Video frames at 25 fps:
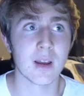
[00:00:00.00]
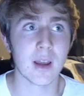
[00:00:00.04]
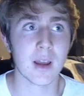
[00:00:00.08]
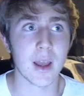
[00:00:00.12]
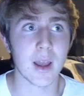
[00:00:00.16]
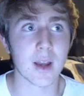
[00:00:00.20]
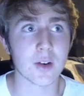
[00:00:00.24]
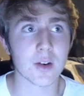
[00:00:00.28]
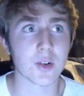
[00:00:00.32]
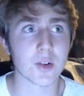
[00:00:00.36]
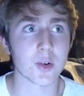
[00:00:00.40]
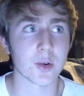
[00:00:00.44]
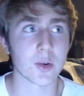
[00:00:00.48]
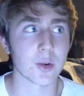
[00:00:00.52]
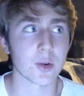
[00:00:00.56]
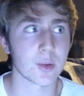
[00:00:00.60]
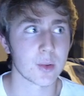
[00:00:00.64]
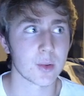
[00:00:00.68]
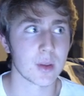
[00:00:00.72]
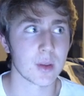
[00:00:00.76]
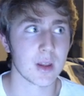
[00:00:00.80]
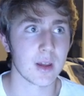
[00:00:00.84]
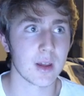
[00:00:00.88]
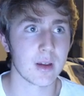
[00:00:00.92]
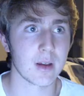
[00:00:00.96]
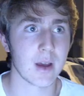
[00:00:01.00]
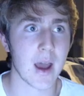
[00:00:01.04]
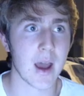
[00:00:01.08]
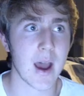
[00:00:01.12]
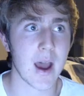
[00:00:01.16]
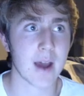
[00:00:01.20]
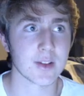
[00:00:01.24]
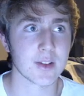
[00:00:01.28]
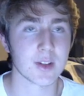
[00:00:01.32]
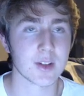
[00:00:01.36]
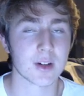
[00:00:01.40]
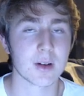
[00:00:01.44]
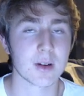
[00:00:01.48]
and truth
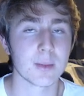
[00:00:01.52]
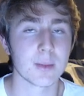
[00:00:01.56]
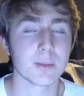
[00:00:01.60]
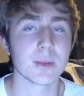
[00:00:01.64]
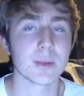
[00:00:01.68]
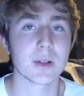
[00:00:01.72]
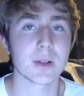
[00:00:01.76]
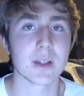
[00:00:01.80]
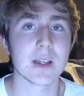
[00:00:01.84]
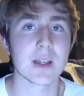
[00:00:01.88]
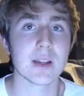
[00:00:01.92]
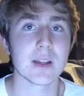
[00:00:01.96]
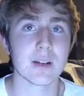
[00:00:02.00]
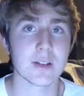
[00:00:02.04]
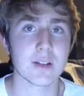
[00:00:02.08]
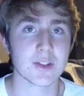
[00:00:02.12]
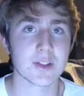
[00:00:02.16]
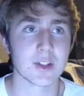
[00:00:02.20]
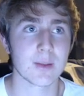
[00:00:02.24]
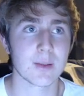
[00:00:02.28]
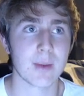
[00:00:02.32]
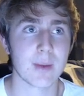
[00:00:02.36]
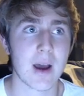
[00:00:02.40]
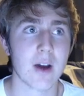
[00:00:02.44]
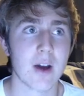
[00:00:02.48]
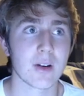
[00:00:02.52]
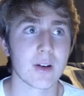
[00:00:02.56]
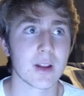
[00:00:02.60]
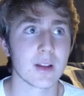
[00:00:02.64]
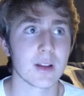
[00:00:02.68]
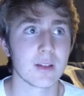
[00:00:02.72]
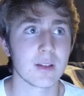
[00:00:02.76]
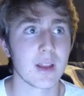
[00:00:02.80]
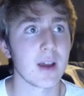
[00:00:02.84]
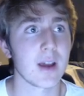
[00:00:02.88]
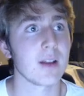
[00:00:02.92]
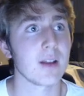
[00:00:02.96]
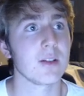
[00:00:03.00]
has a completeness about it
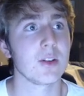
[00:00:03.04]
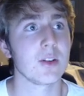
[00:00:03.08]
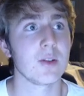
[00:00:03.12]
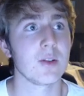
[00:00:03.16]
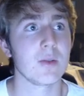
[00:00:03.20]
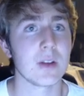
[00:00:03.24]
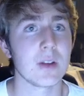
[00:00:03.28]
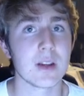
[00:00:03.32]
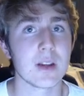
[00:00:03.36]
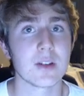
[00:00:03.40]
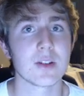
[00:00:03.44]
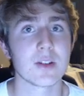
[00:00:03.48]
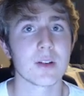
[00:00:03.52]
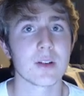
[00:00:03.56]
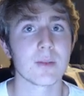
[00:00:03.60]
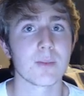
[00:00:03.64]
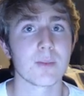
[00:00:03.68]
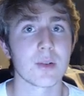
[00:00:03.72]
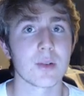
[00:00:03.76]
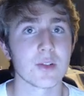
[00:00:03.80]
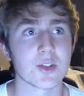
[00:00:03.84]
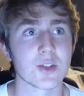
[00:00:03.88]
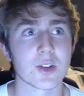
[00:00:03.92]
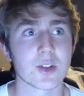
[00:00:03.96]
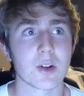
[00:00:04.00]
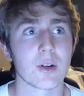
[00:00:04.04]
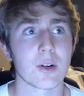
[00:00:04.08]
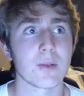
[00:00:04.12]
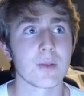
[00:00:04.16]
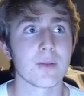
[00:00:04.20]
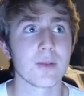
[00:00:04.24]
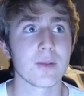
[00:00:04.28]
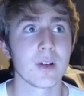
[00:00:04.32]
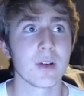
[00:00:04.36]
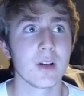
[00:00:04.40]
that you need to preserve